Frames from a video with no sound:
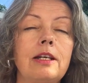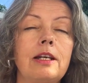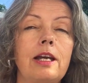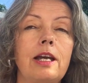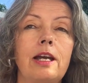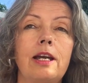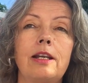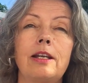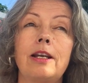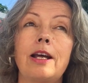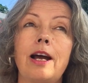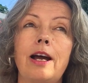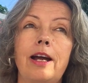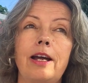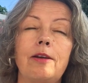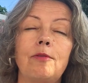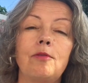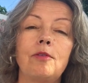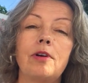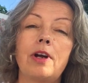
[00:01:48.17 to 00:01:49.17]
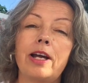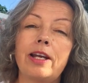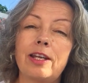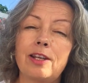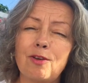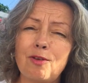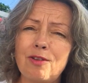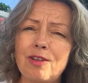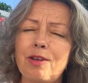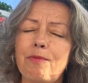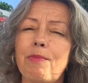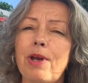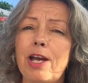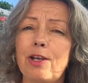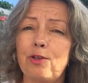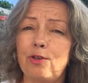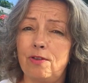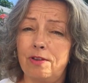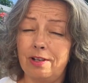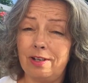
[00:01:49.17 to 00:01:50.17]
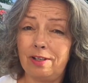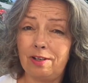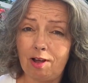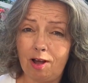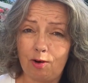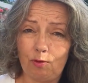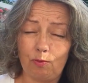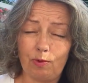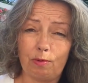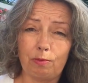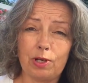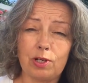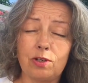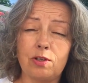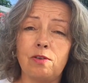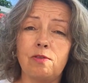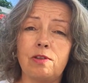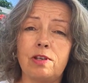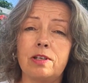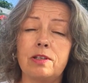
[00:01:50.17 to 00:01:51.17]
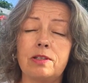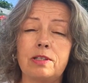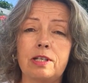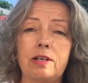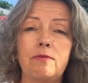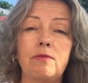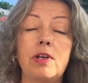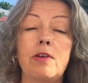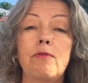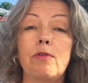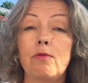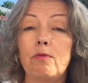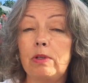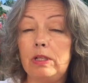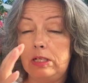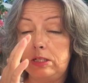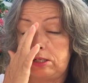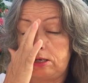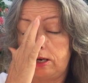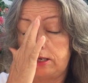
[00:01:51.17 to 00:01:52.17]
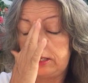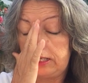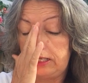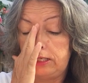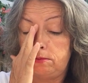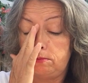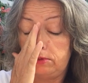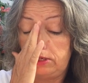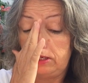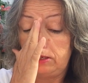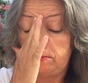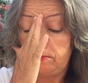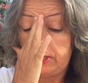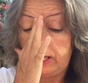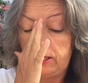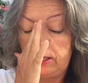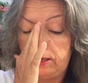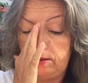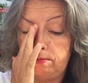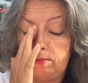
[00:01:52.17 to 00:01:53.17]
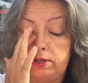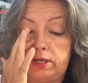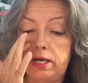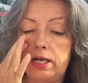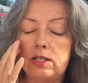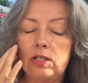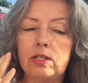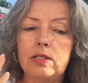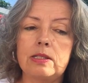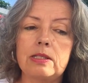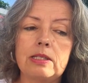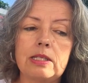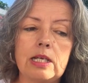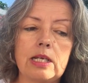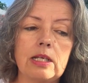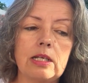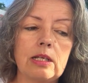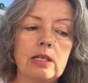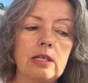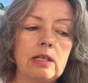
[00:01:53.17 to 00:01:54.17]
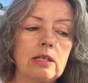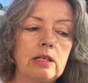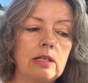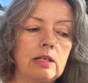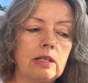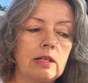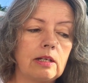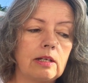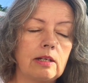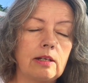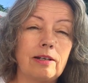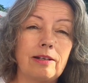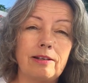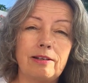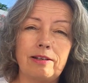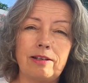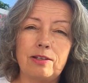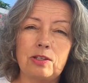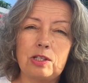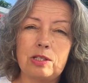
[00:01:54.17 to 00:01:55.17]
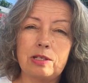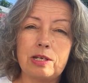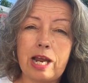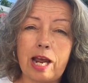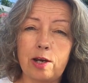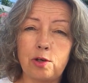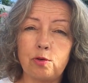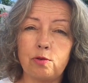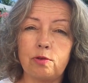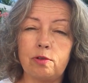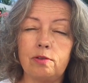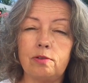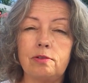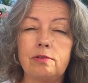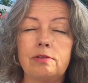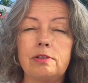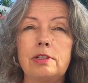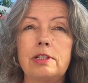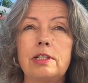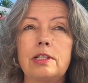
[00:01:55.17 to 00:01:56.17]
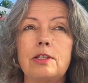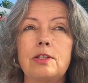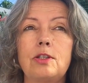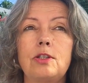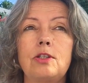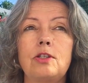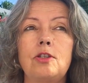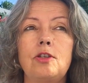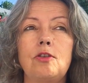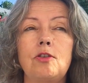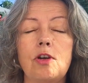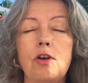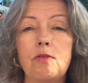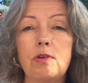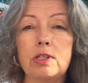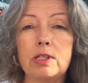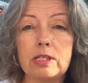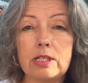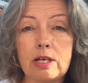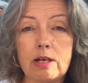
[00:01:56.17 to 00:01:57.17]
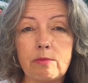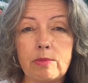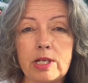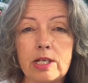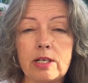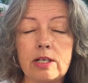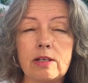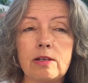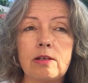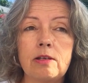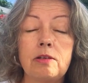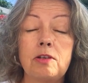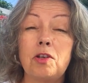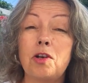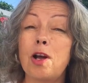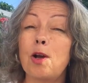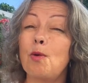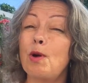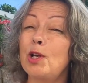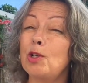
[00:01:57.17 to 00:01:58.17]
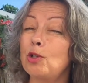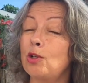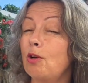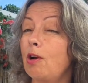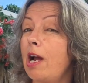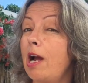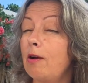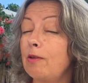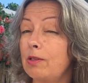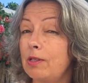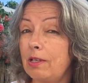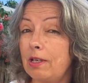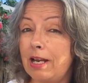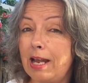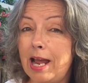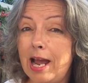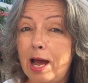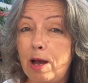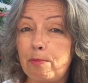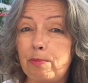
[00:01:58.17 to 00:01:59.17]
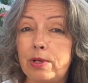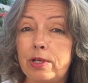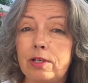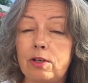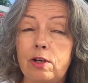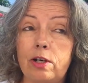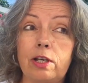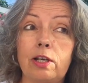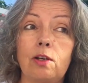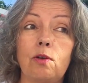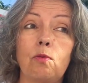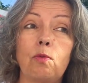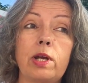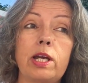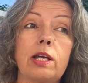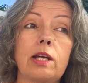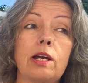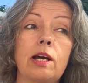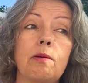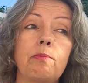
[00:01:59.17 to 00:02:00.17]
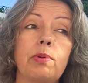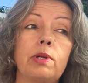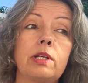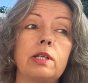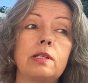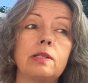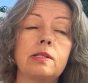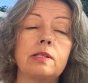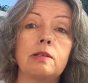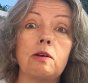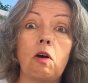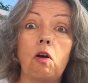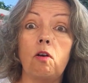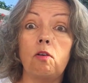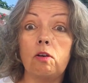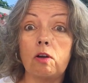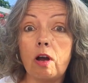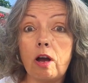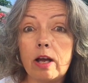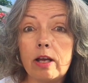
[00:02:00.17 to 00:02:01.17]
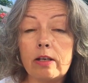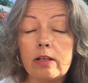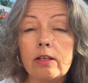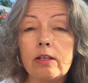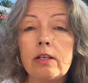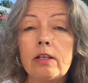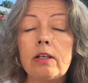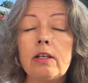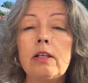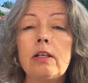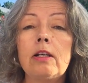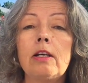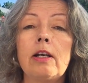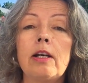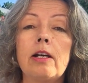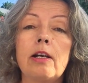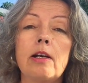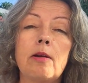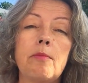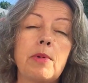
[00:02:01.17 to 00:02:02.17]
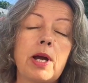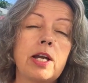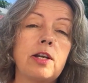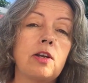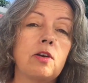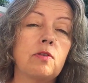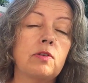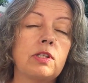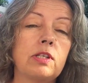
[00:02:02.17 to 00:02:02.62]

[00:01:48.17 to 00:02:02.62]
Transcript: And I, I can only imagine that a lot of women do this. I've never really talked to anybody about it, but I just think uh, it's natural. It's you know it's coming. You're not quite sure how it's going to happen. Are you going to wake up and it's all gone? Um, I know